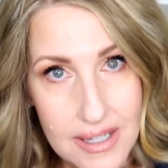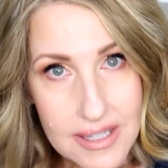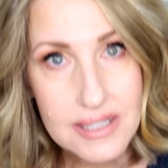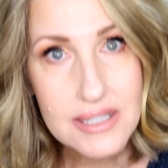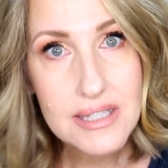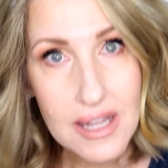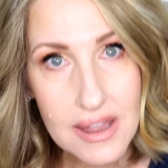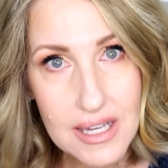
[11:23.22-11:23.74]

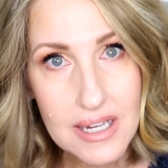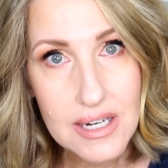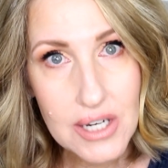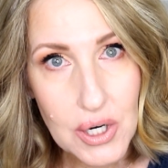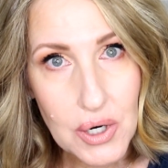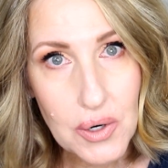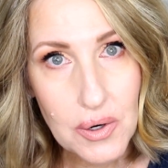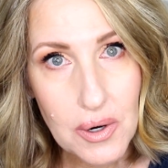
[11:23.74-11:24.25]
it's nothing
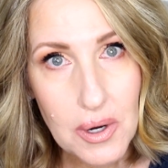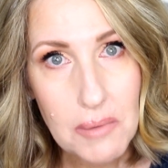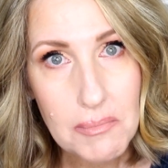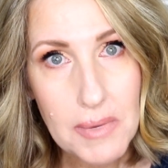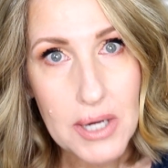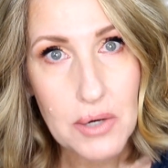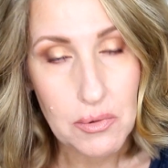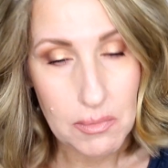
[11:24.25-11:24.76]
near
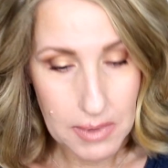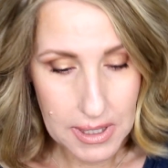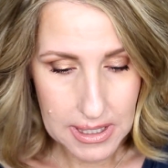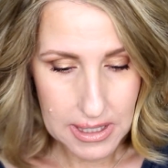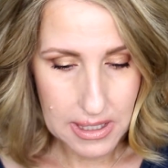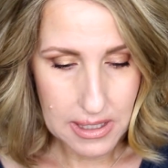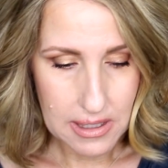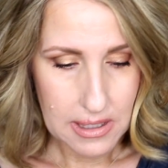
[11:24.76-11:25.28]

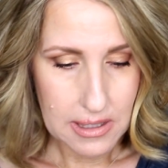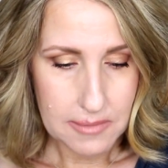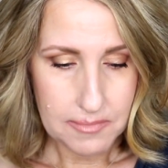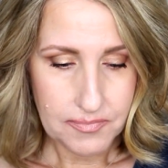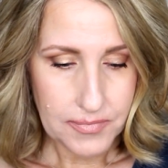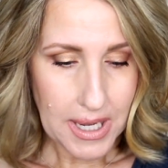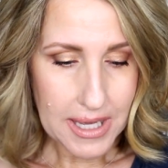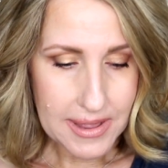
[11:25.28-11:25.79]
microblading.
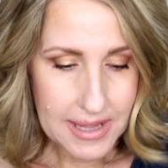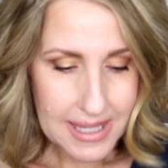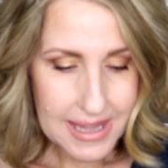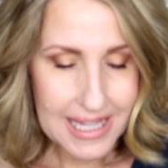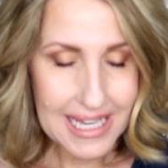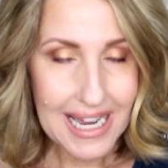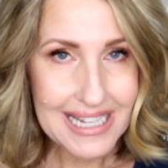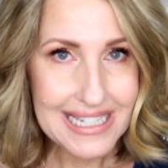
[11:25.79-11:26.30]
I think
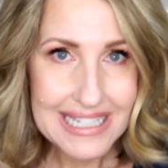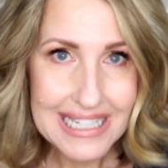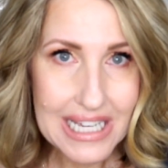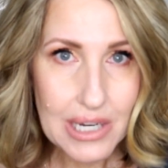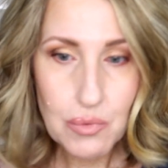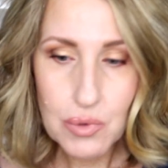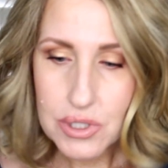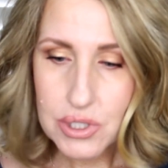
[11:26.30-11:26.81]
the
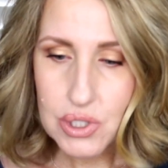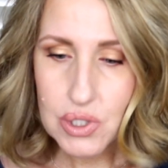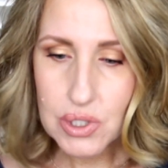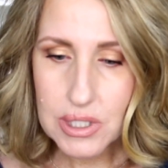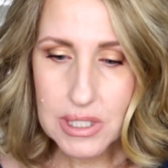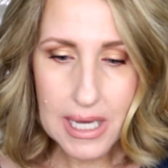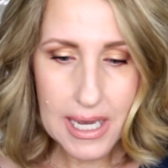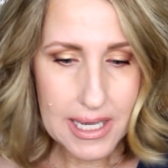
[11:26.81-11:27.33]
idea was
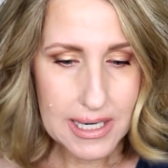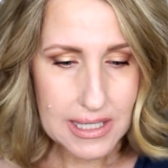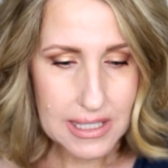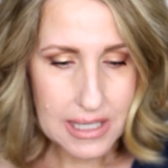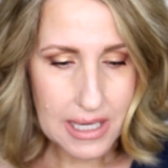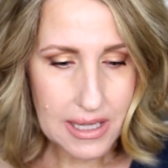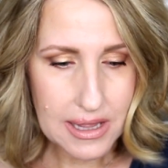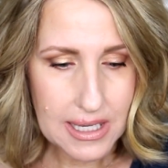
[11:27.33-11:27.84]
good on
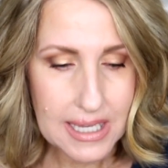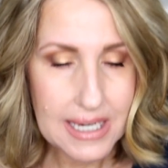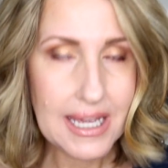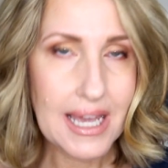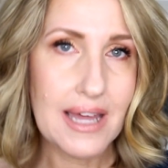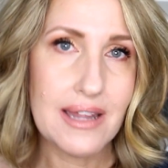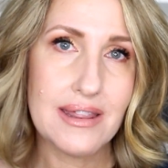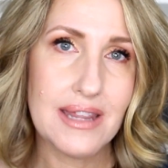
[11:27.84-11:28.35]
it. I think it
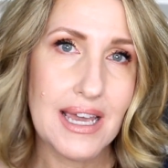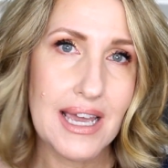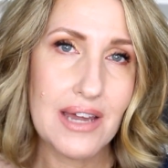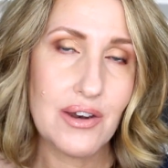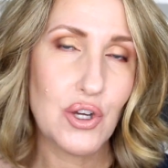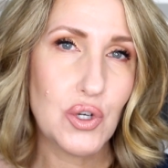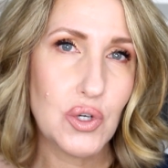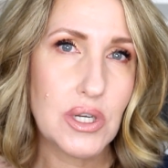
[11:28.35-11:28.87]
had they
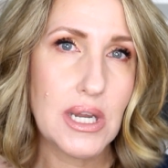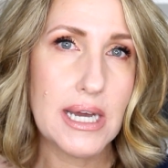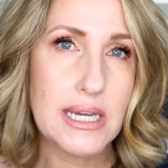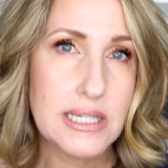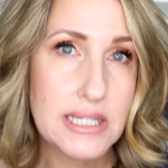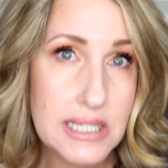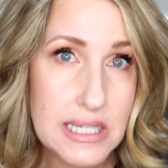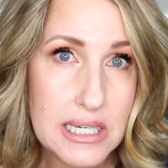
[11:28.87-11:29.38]
had a good
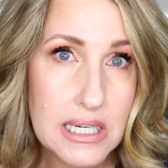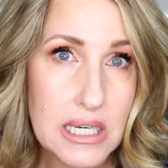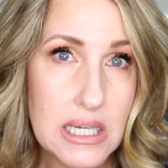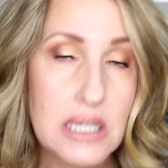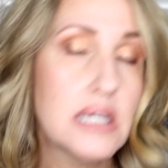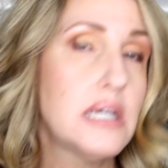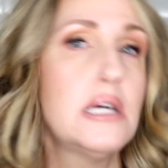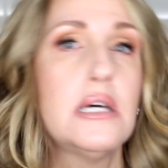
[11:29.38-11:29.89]

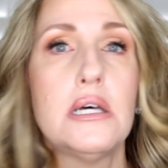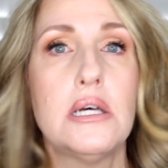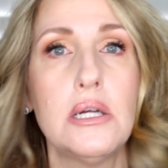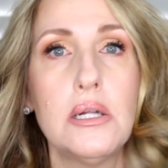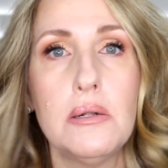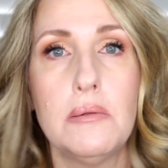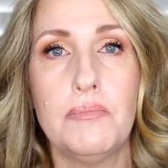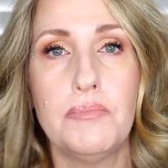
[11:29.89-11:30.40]
idea
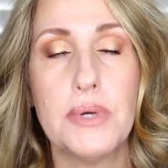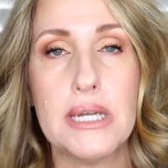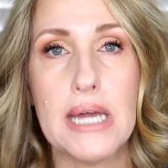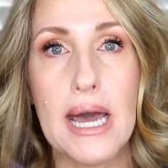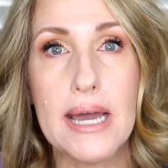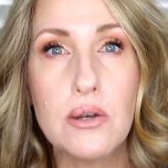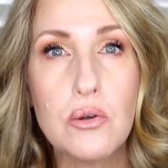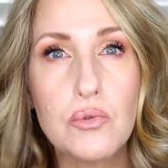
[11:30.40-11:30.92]

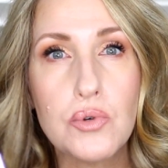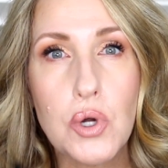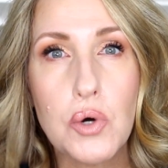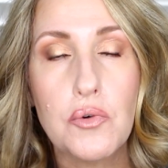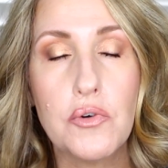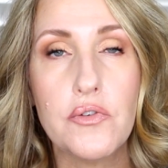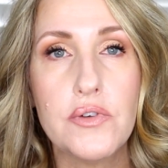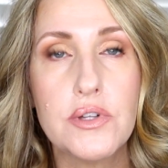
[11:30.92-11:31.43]
that I don't
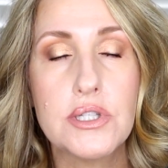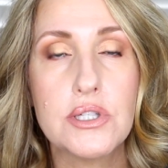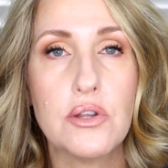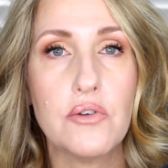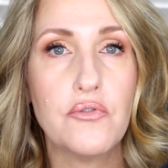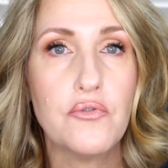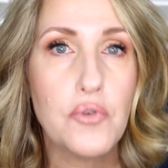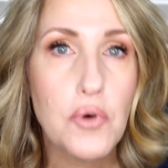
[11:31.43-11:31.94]
know if it's
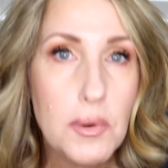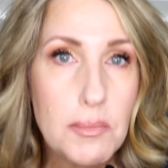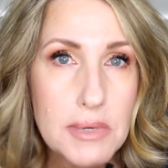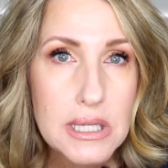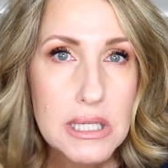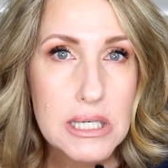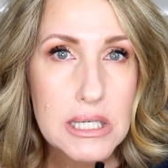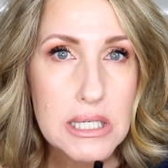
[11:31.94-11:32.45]
the
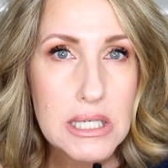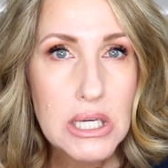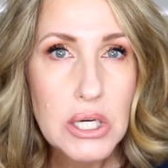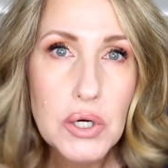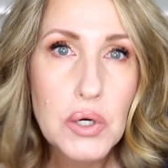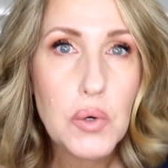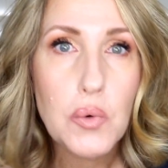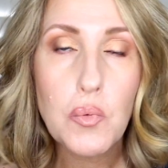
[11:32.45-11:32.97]
formula in
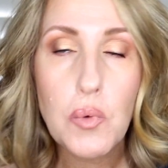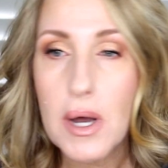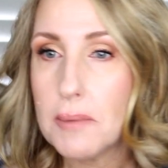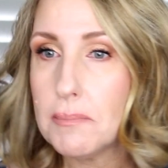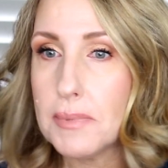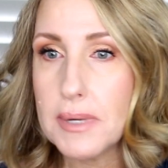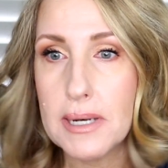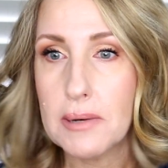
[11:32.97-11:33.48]
here or
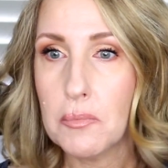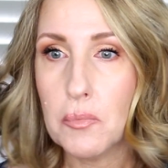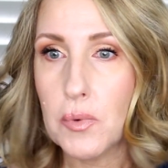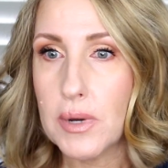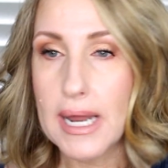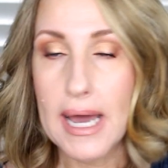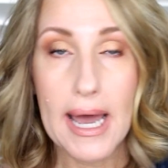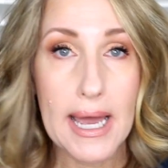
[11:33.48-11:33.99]
what, but
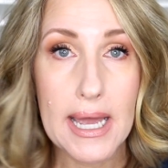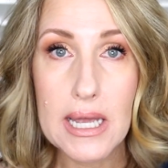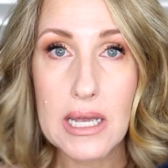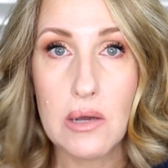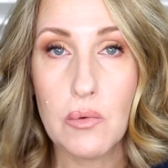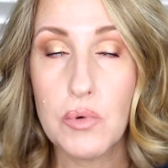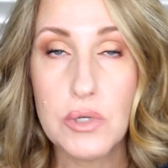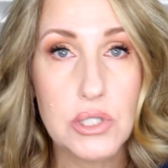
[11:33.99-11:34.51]
when
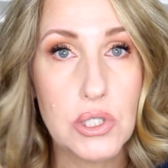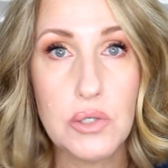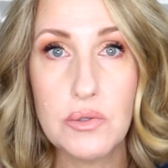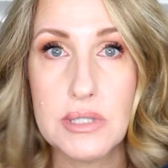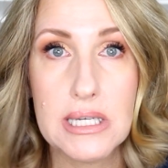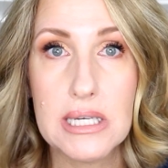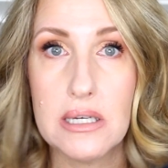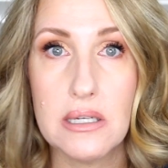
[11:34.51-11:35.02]
I was
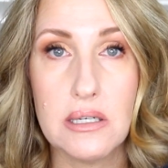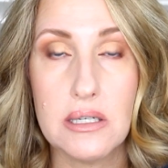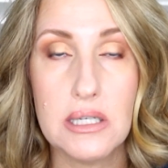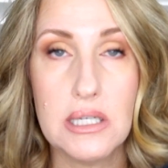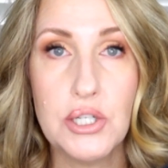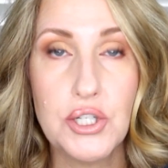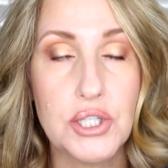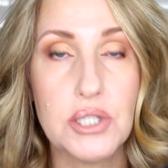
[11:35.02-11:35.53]
using it,
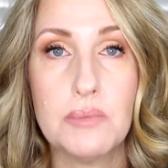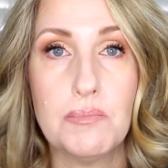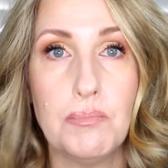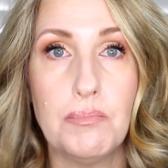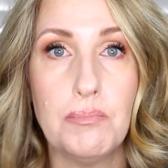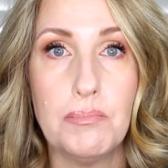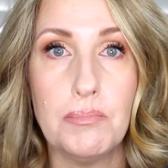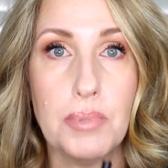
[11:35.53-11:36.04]
it just